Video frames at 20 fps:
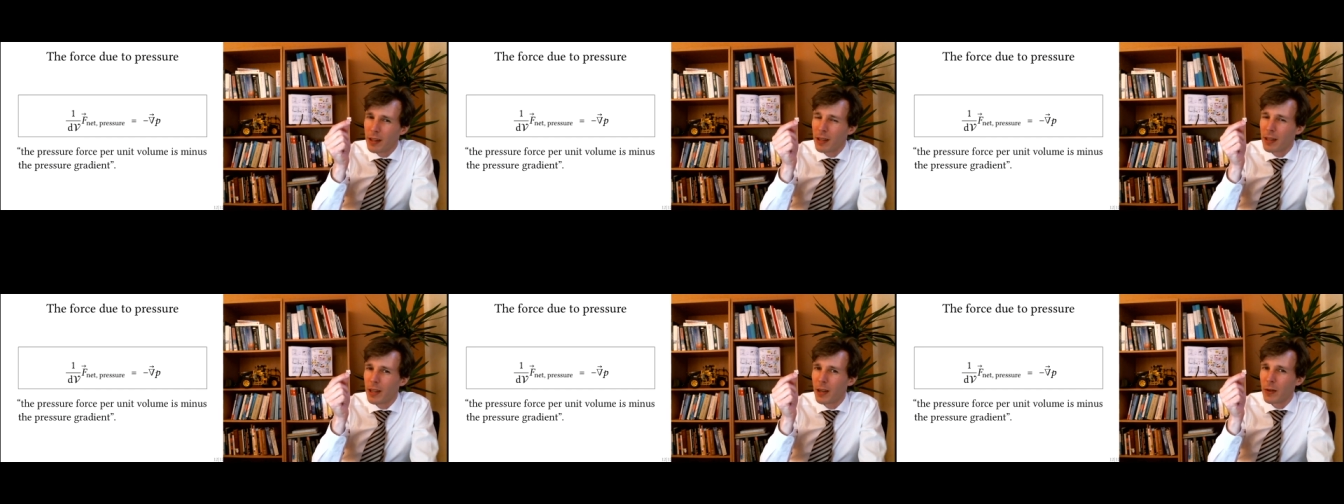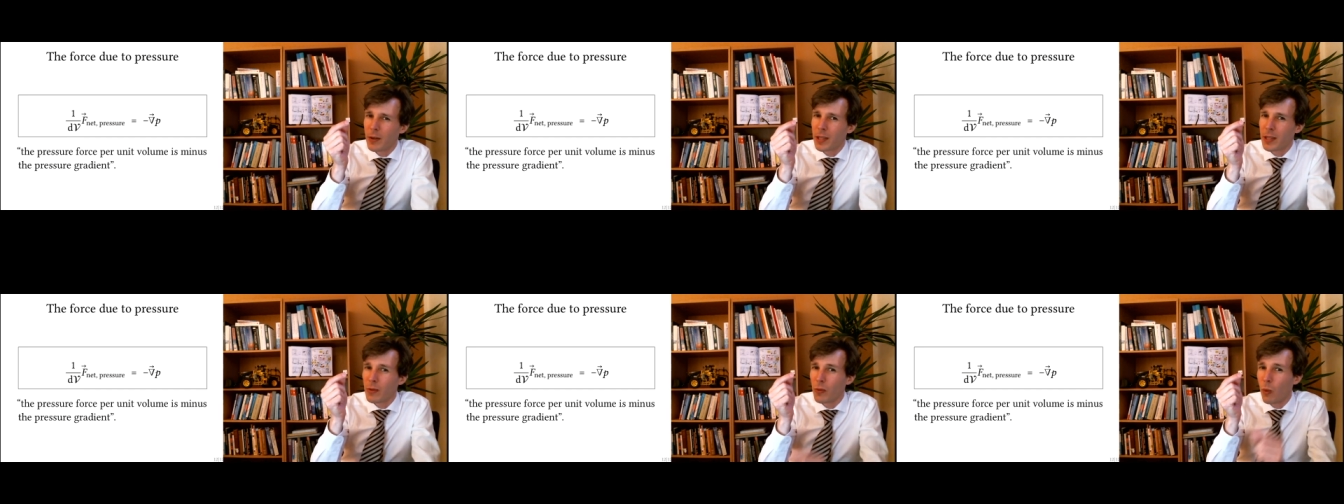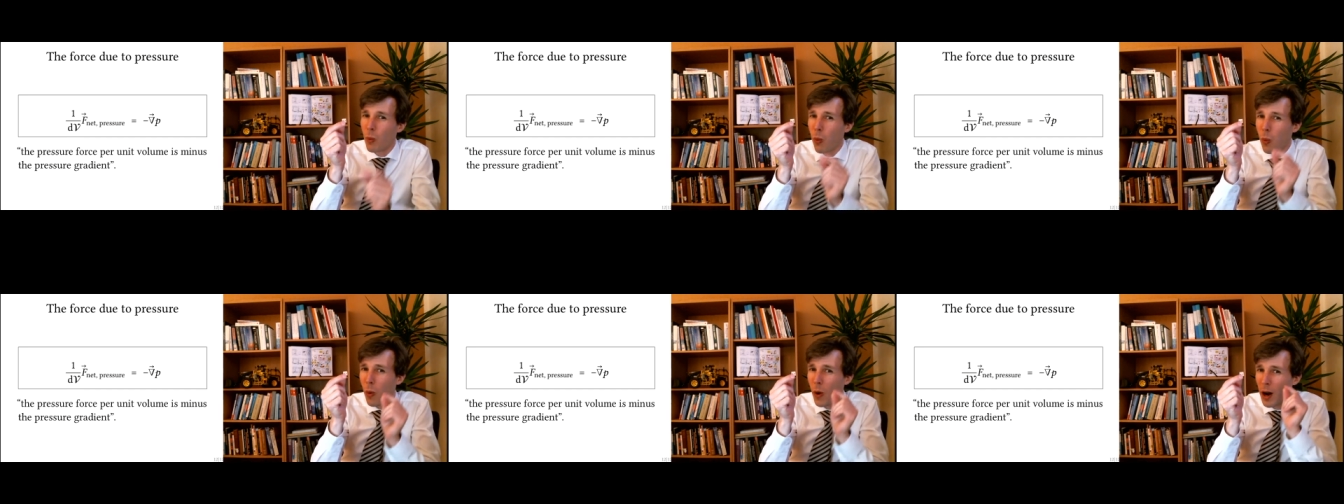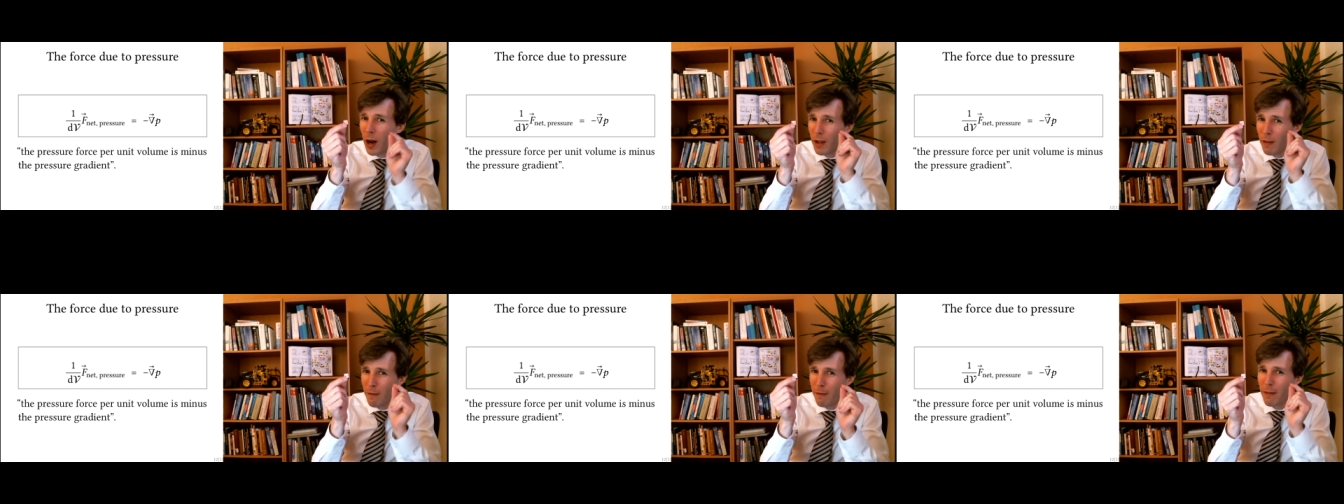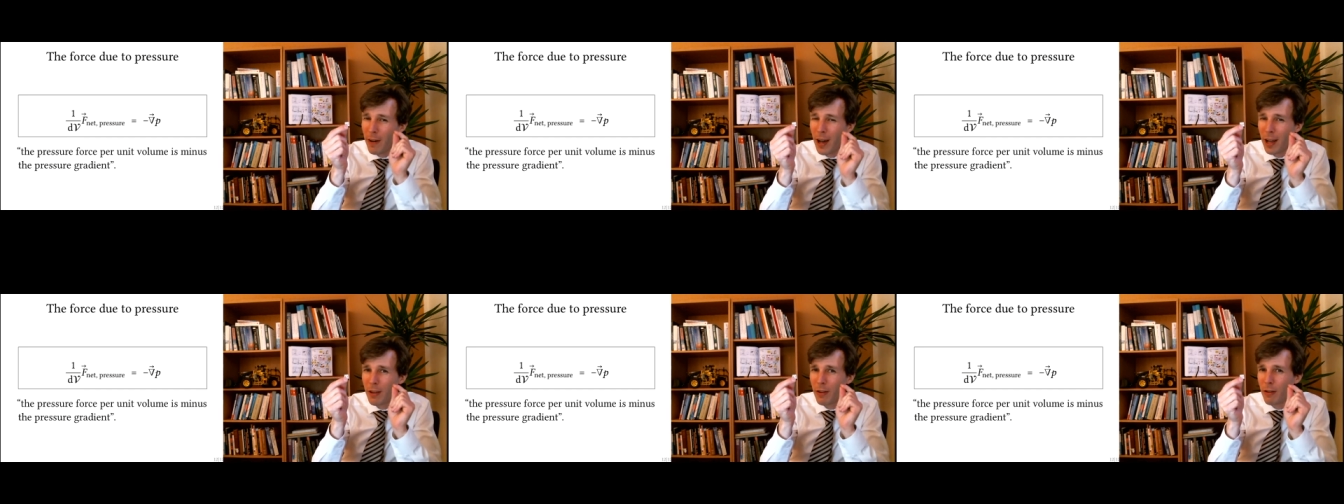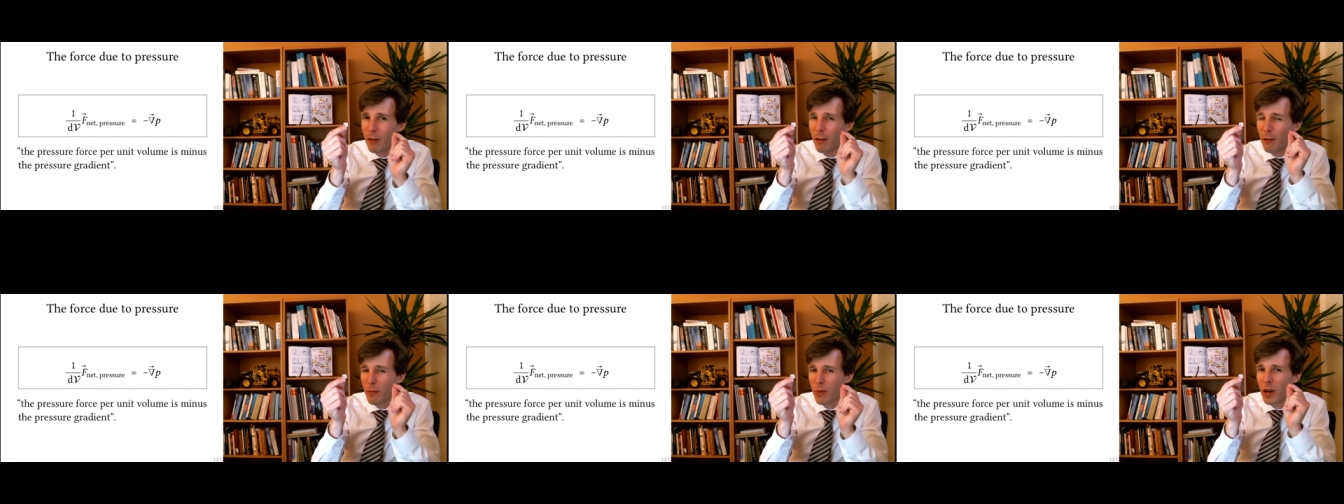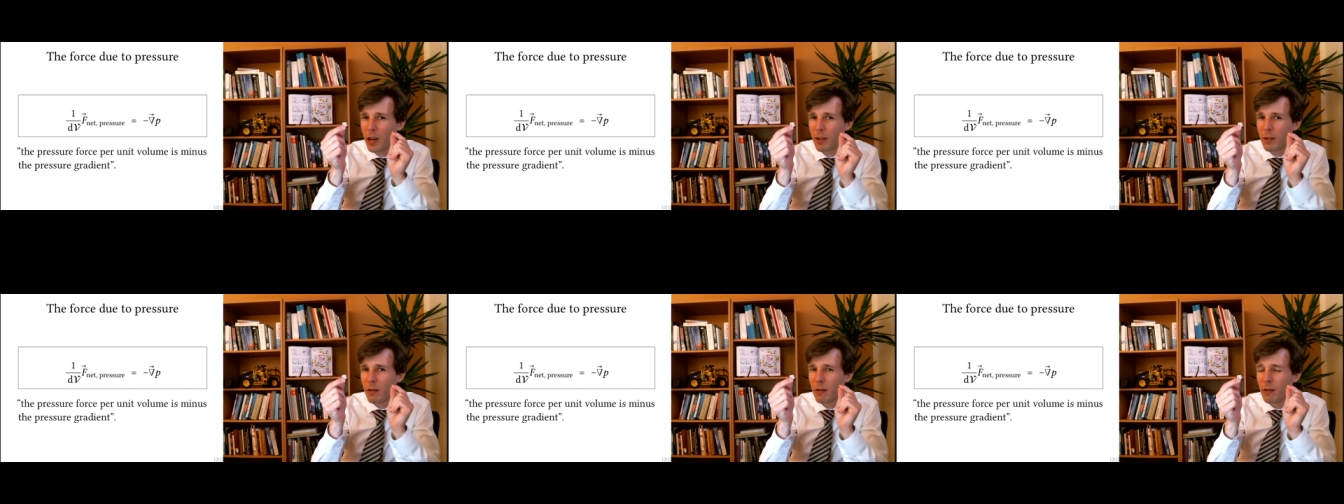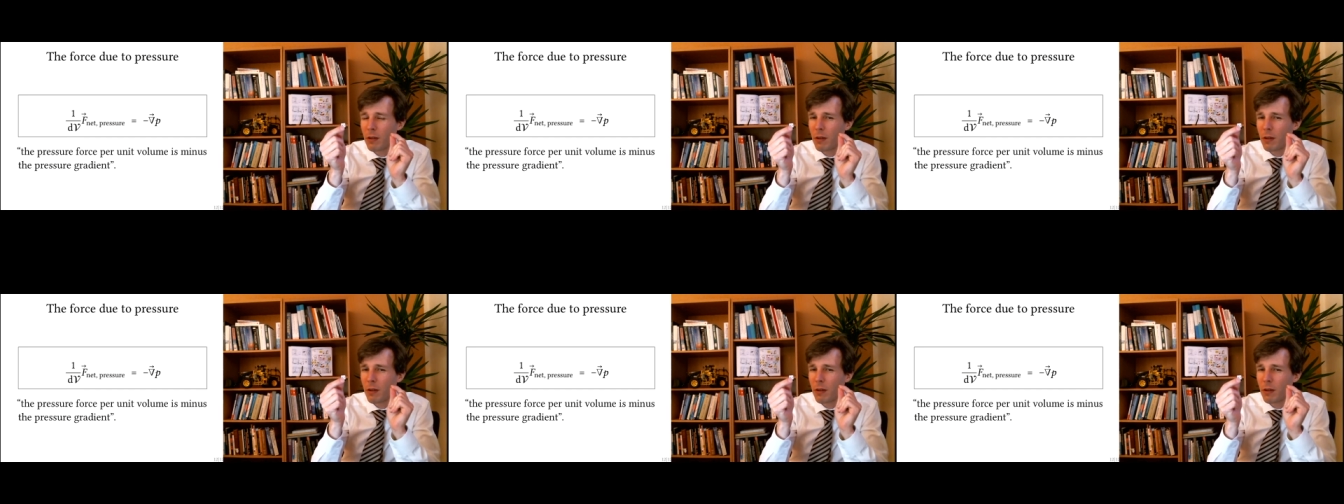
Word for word: there is one value of pressure.